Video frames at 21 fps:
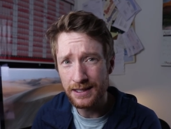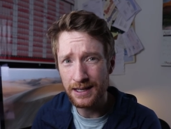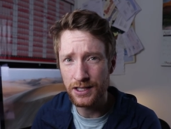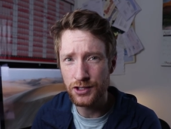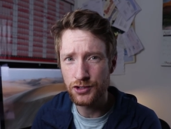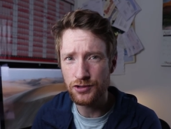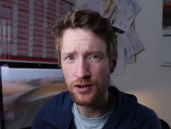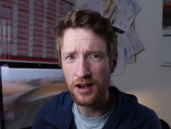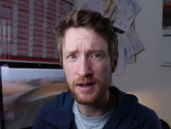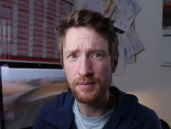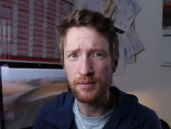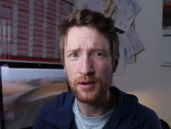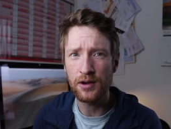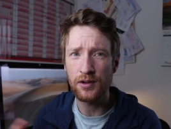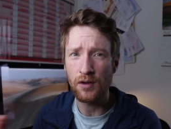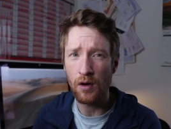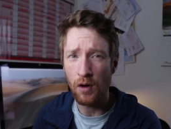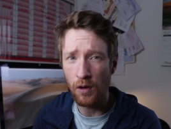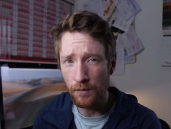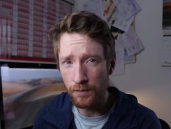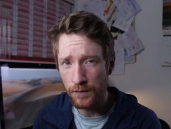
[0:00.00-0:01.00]
Take a
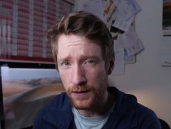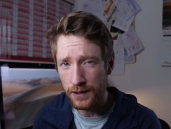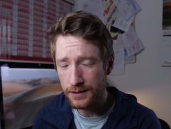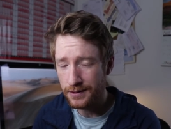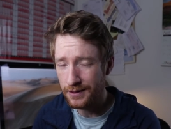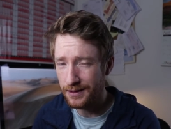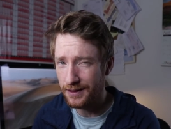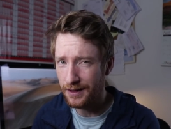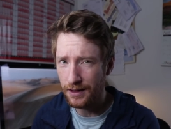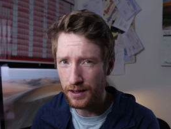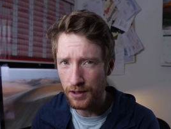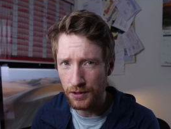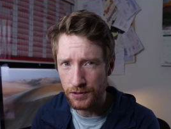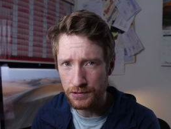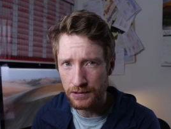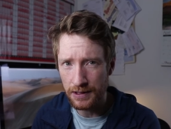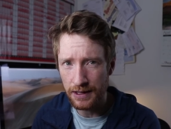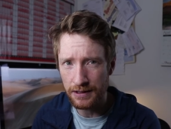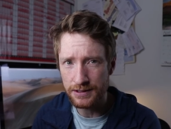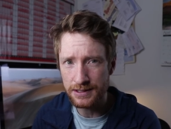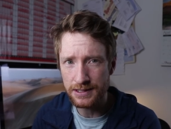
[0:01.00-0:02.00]
tripod, obviously that goes
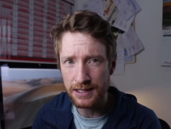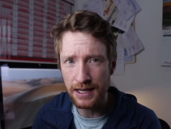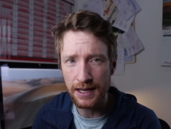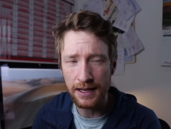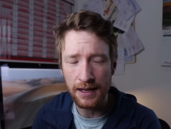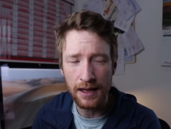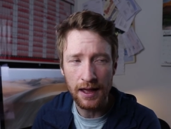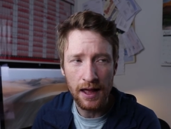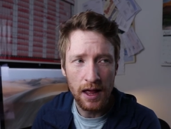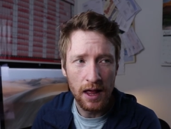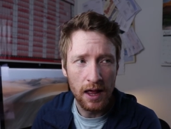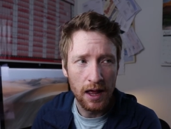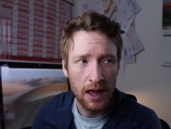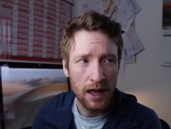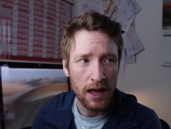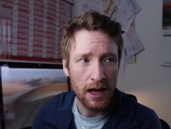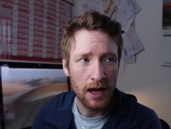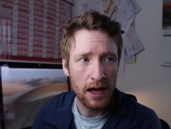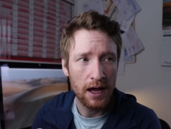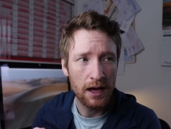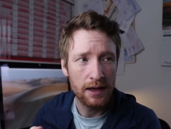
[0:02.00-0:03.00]
without saying.
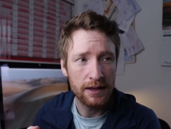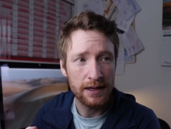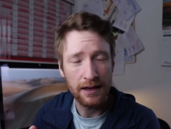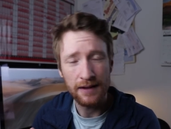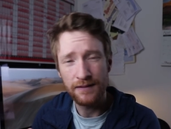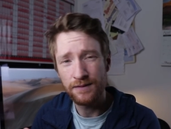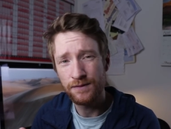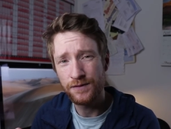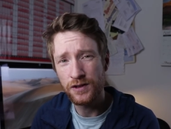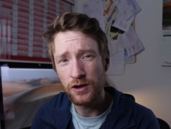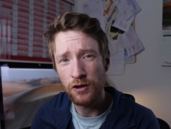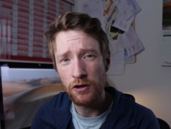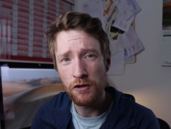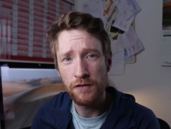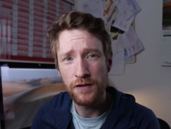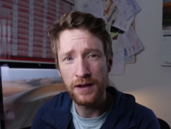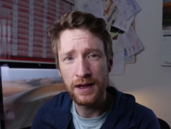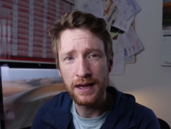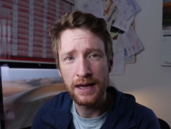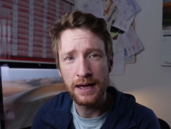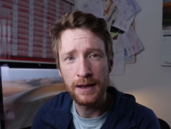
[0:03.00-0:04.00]
Uh, yeah,
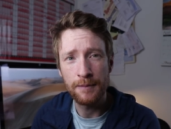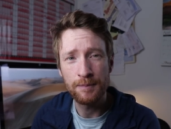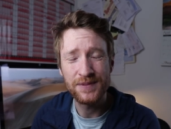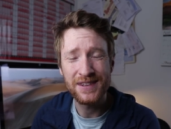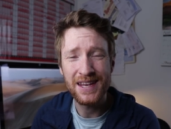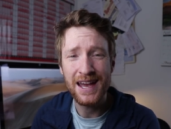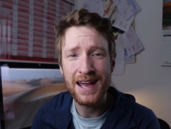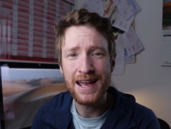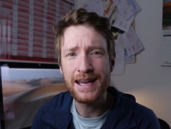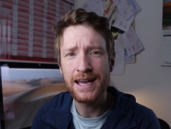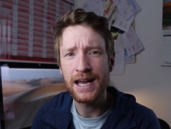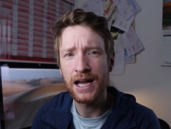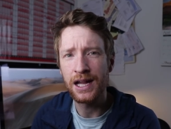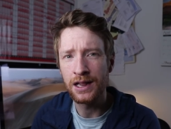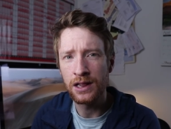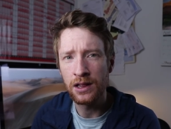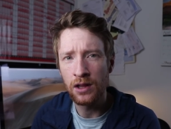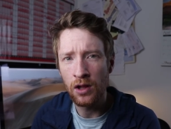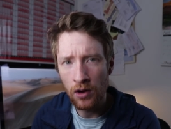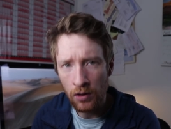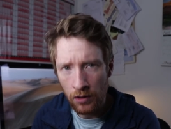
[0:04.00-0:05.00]
photography gear, take a
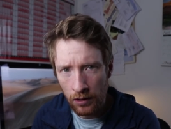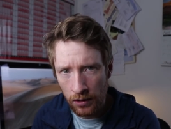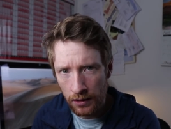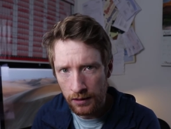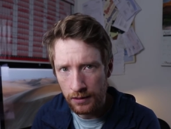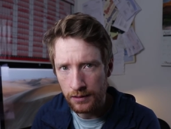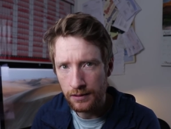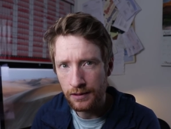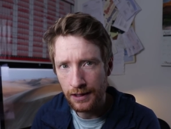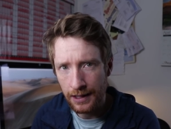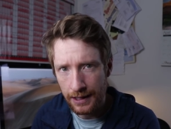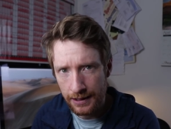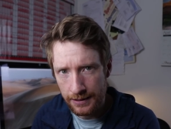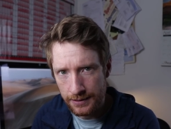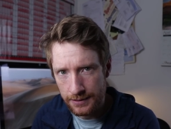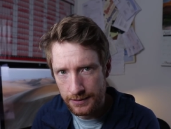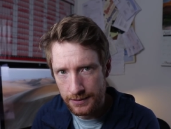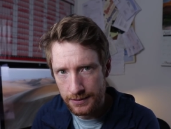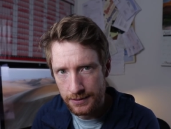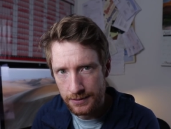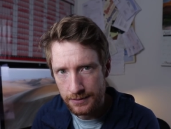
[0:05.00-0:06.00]
long
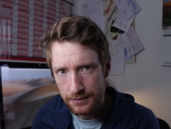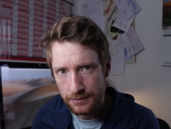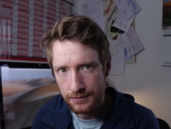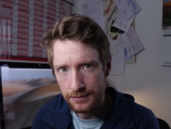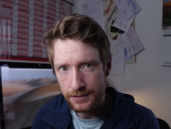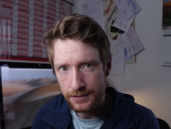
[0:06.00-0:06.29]
lens.